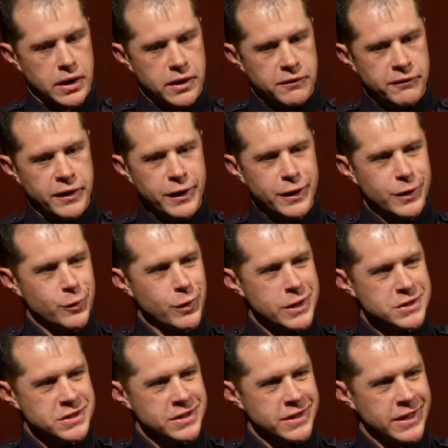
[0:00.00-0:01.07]
Very good
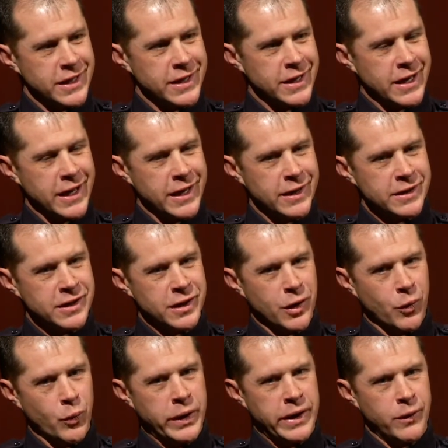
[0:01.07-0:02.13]
question. And you
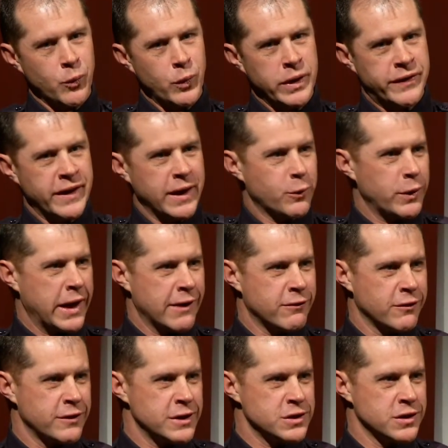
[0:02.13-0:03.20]
know, we think we have
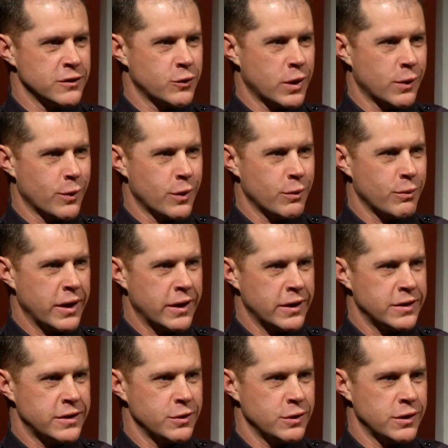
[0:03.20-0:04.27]
a vision of where we're
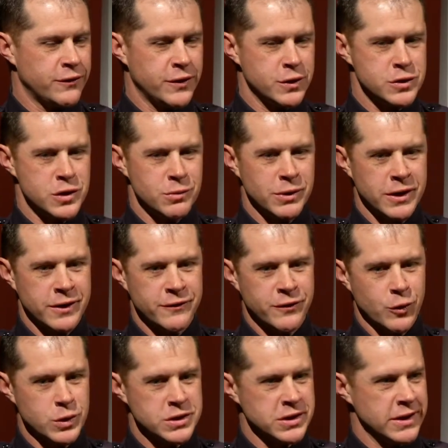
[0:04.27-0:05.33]
headed in the future, but
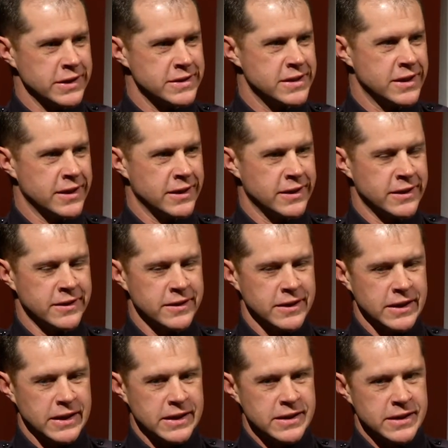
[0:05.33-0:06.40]
unfortunately
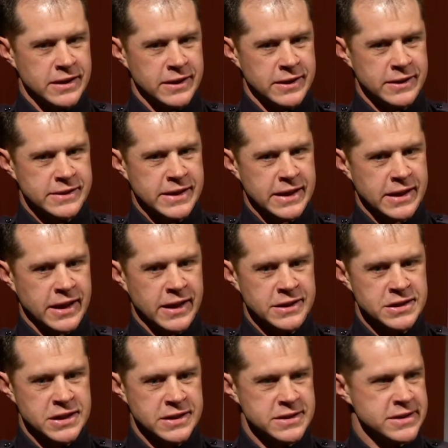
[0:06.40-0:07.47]

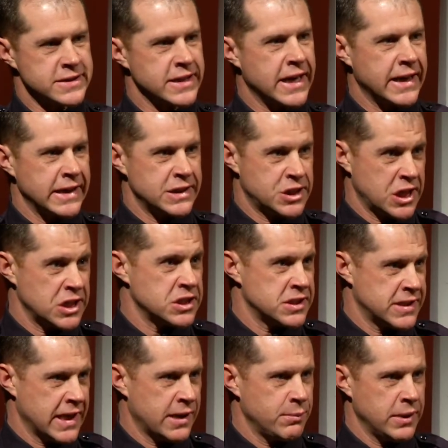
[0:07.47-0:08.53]
technology and society changes
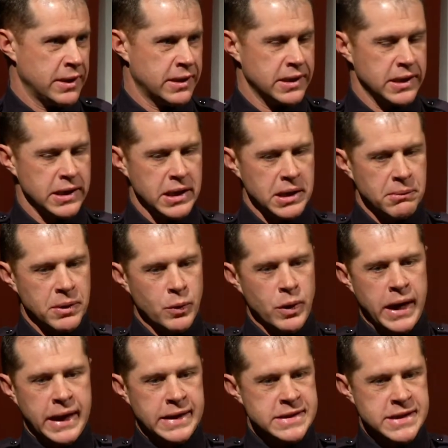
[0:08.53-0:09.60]
that a bit. But what
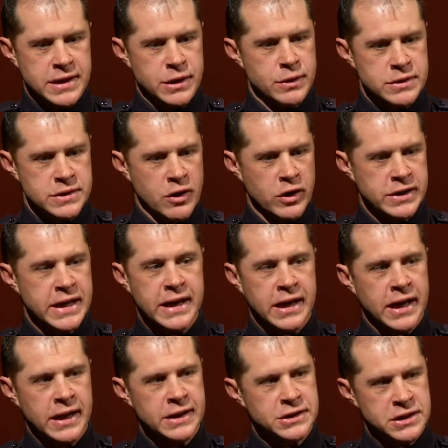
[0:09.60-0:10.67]
I can tell you is our
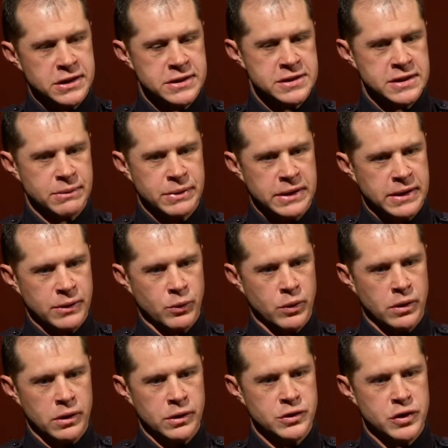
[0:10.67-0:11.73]
technology is something that
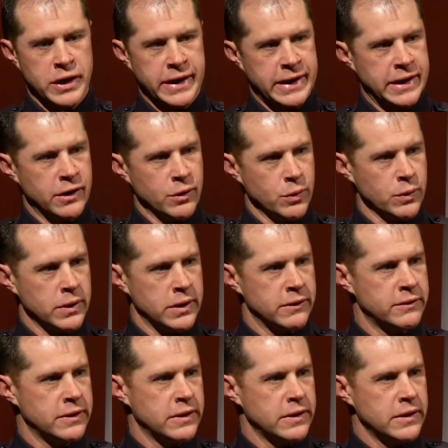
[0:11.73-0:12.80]
we're trying to get a hold
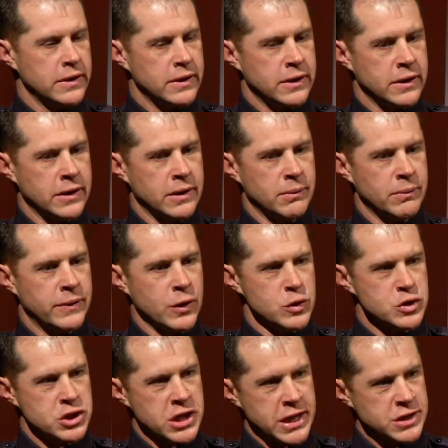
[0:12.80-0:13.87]
of.
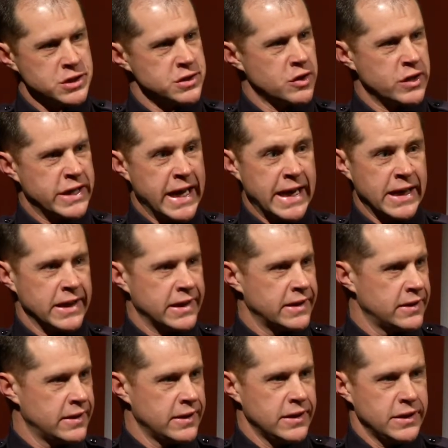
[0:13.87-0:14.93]
Those changes are daily.
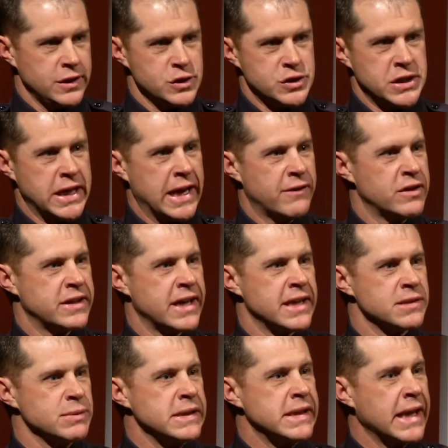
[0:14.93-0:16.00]
You see
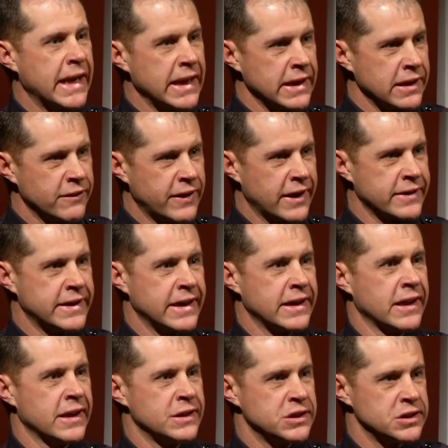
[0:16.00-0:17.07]
advertisement daily of how
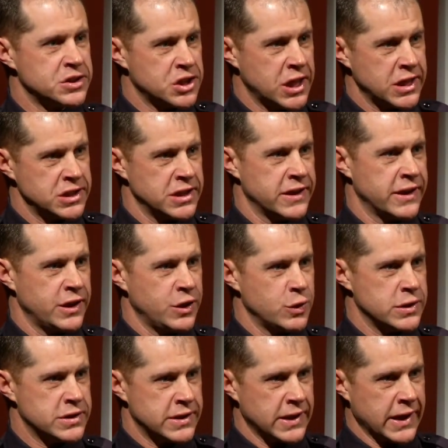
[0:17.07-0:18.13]
technology is changing, the
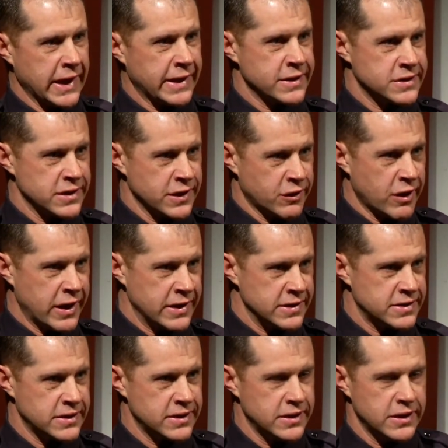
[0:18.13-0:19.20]
newest, the latest, and the
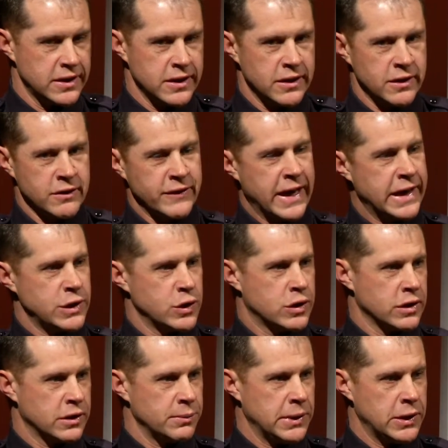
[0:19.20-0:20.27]
greatest of how you
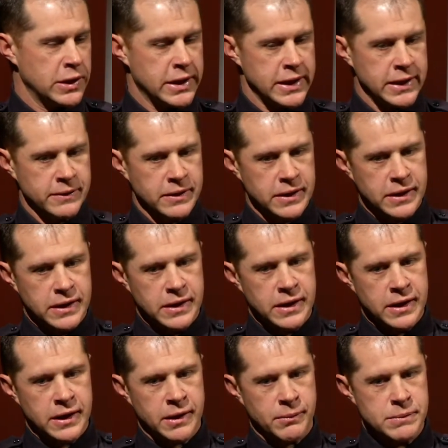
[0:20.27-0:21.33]
can communicate.
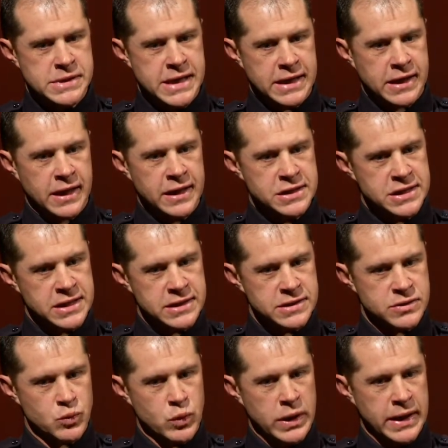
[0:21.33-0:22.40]
Technology
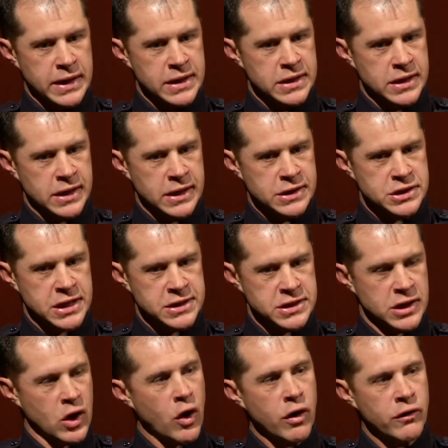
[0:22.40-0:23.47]
is really
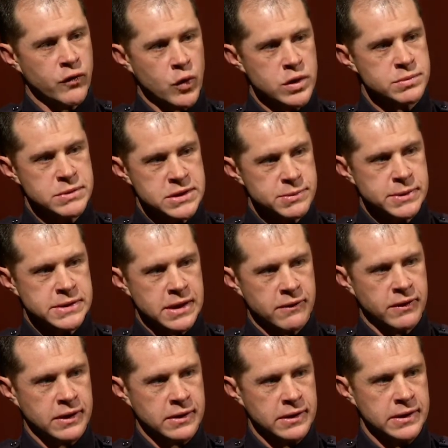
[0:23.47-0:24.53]
changing law enforcement
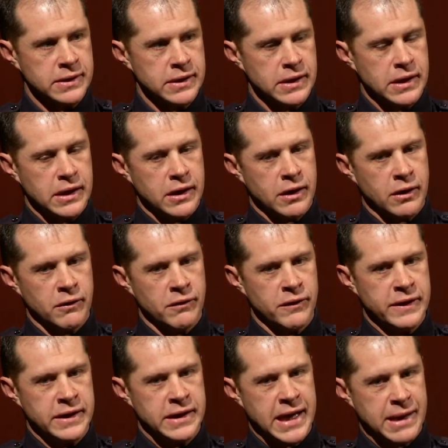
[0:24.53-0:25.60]
specifically, of
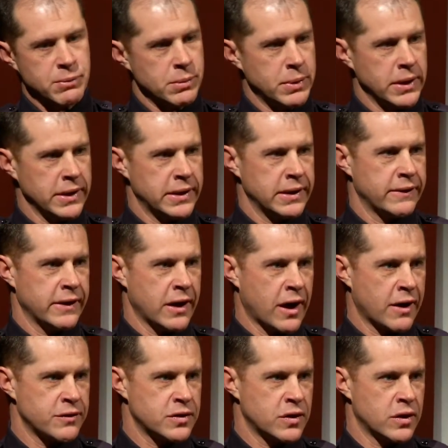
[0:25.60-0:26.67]
the capability of the
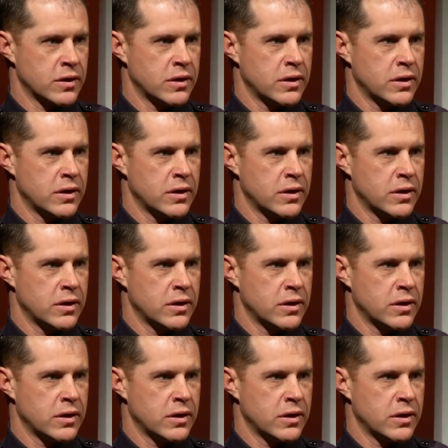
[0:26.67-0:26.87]
officer